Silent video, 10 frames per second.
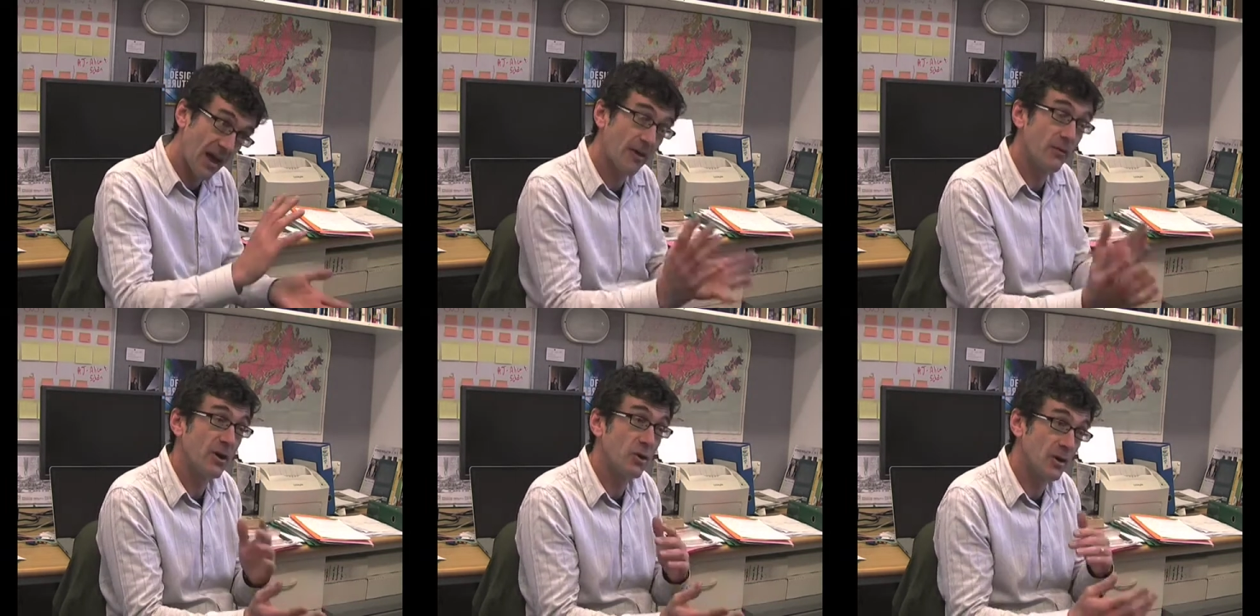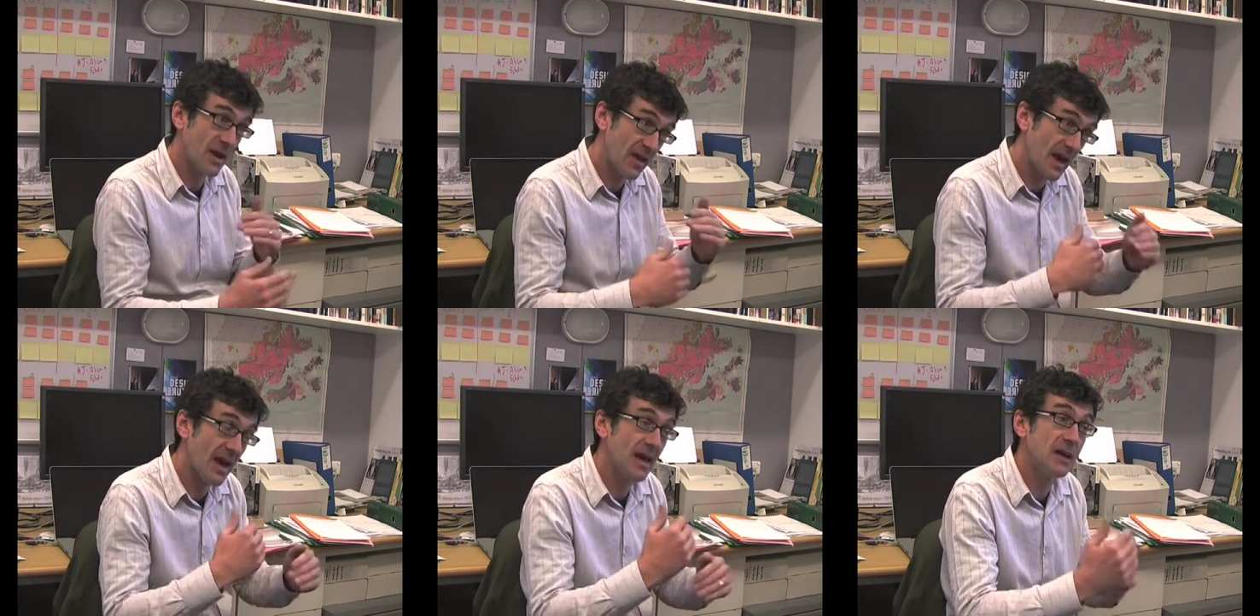are very good and they
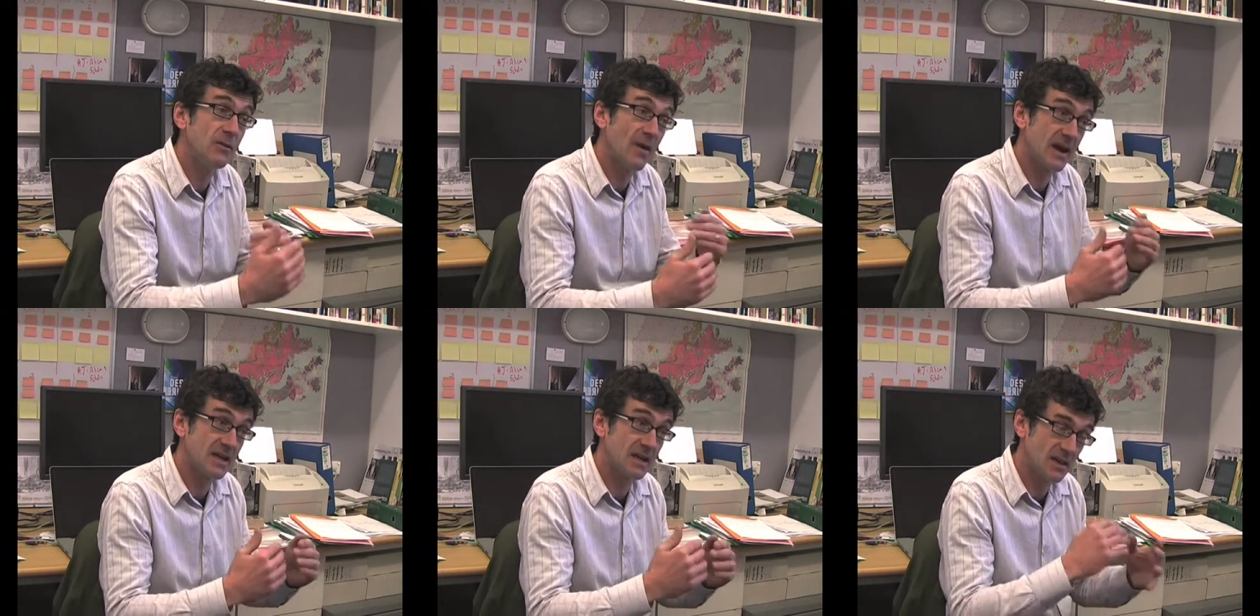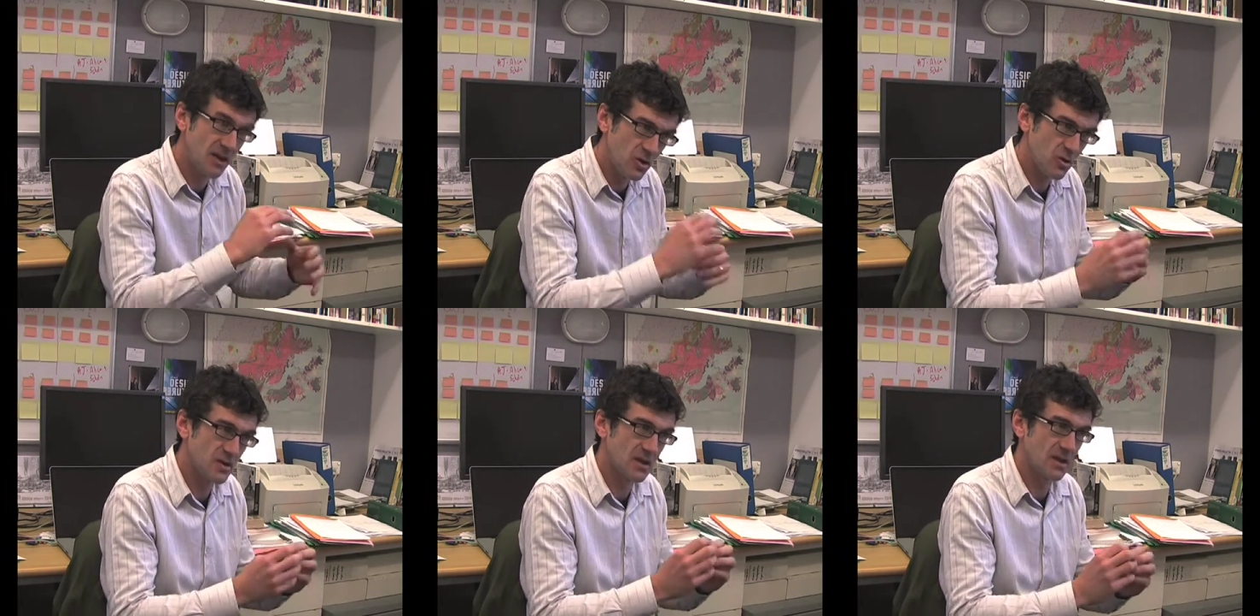are innovating, they're
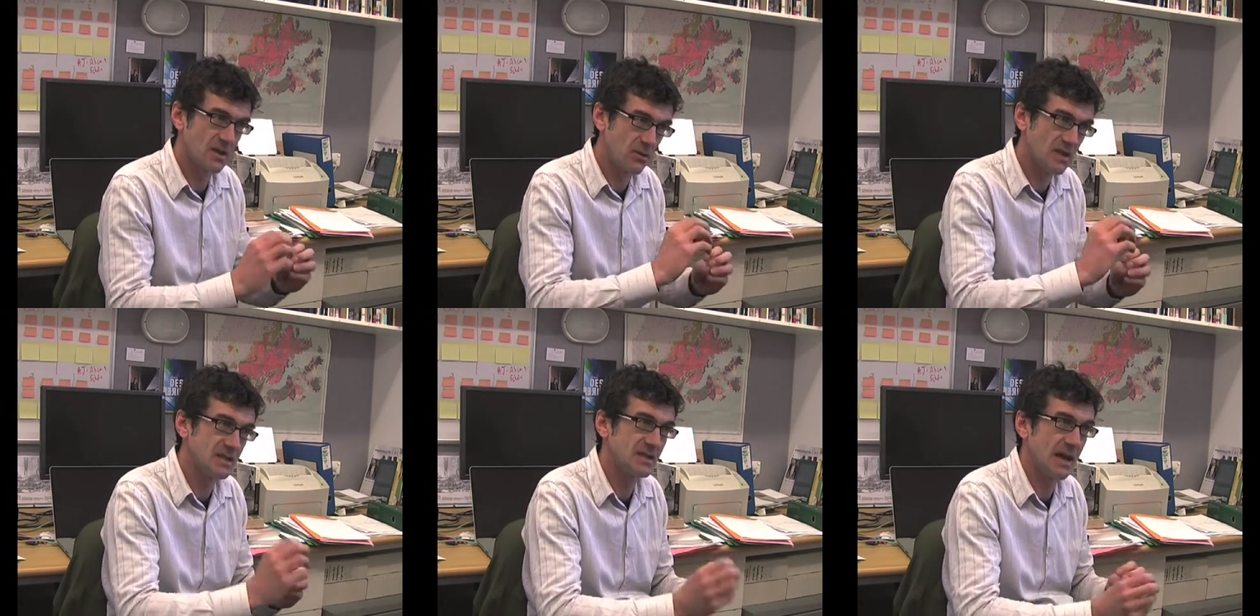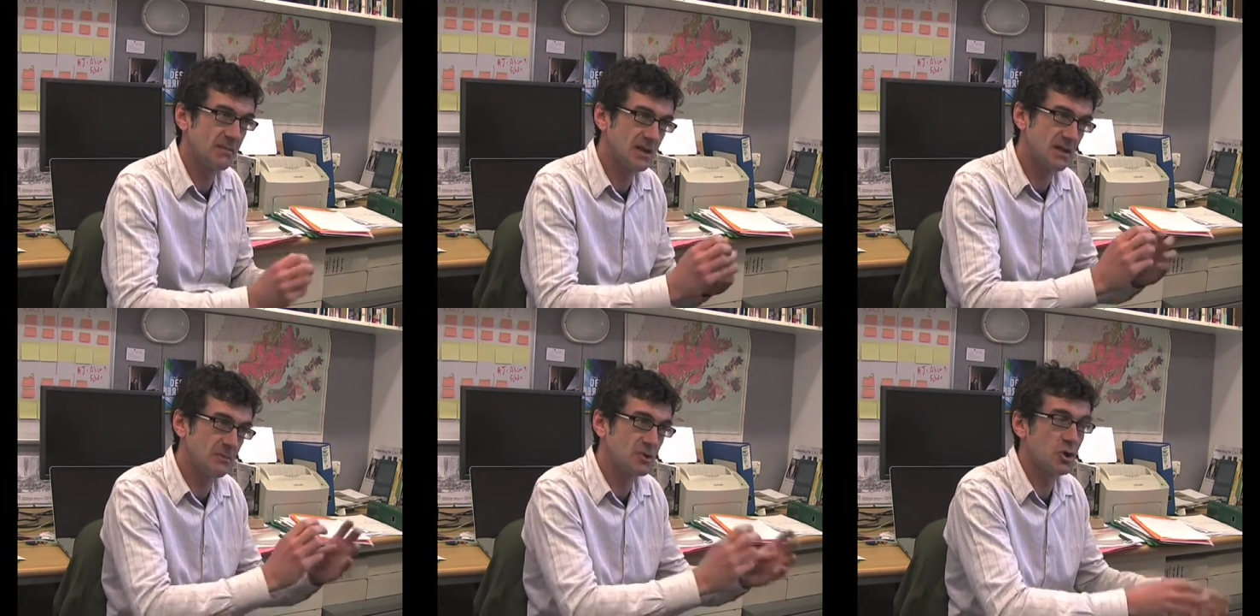using theories,
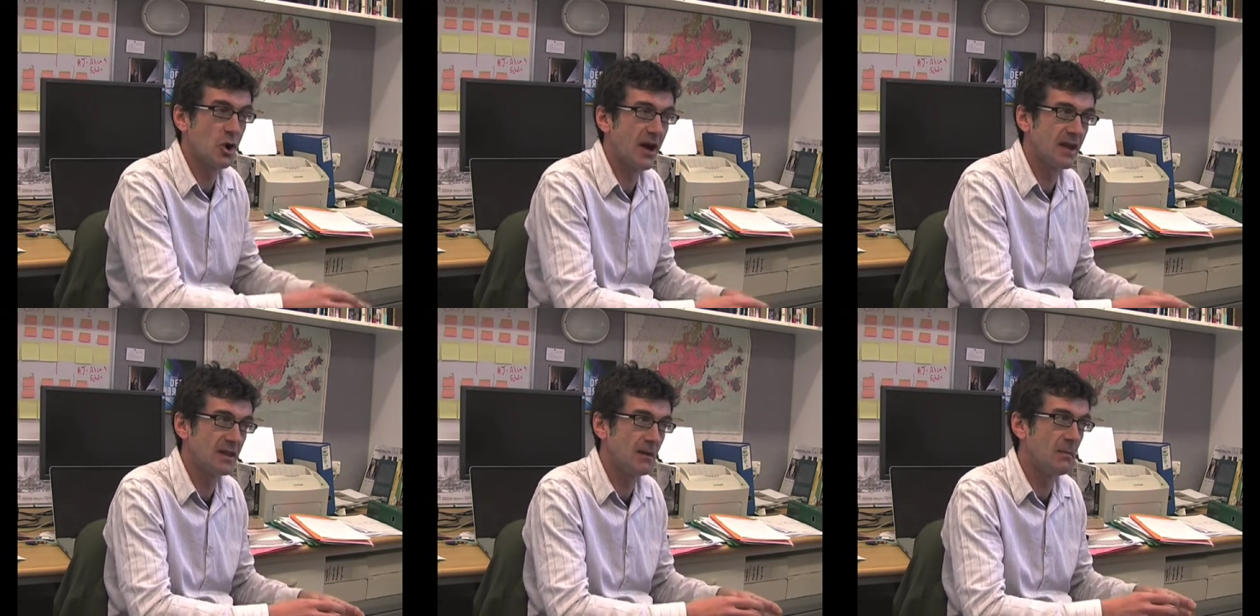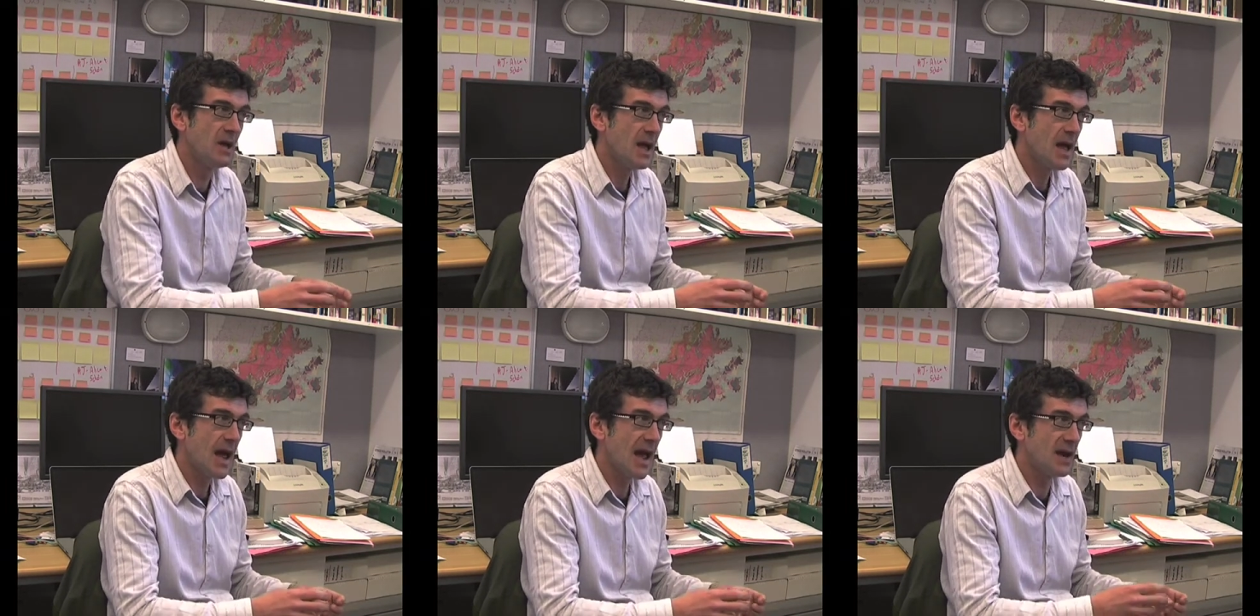adapting them, trying them,
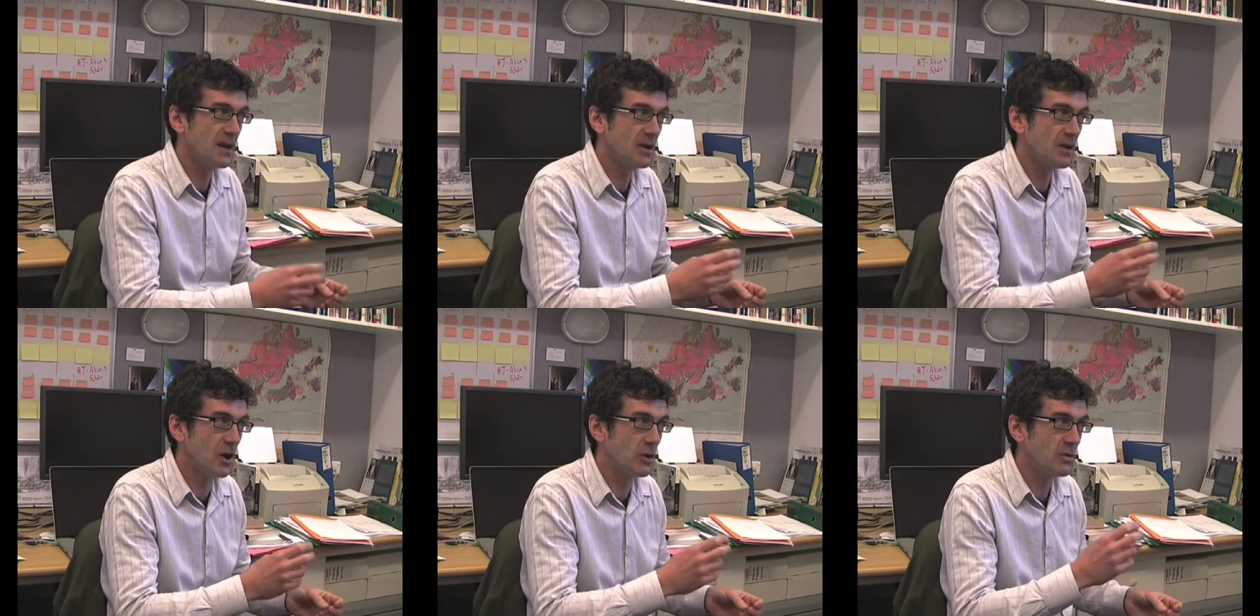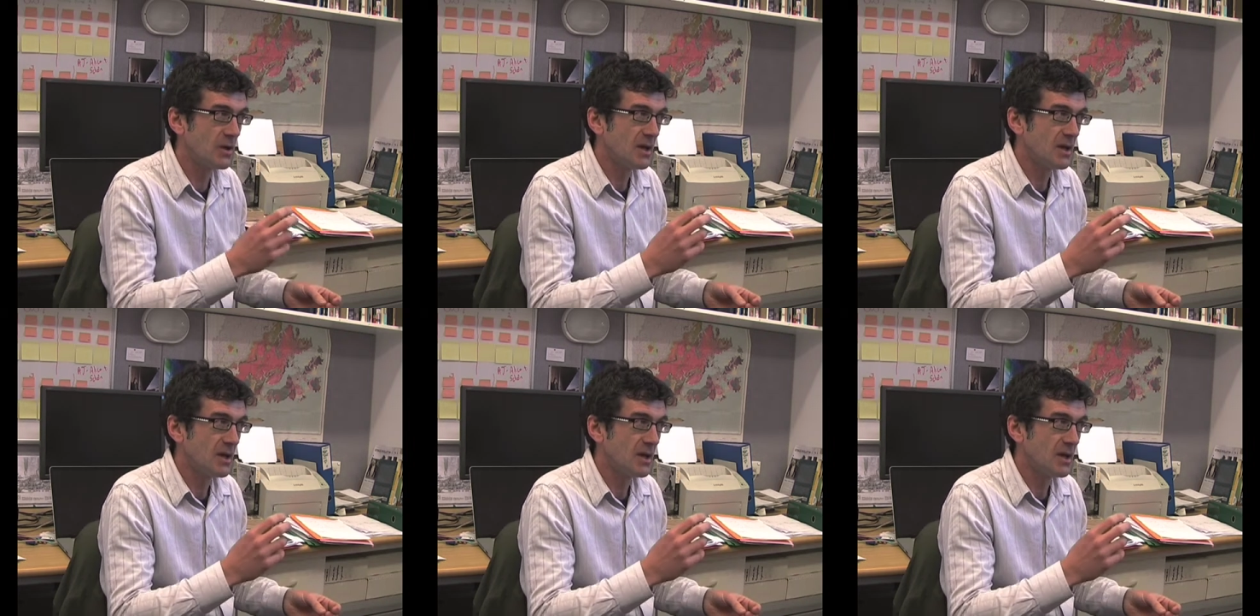and, you know,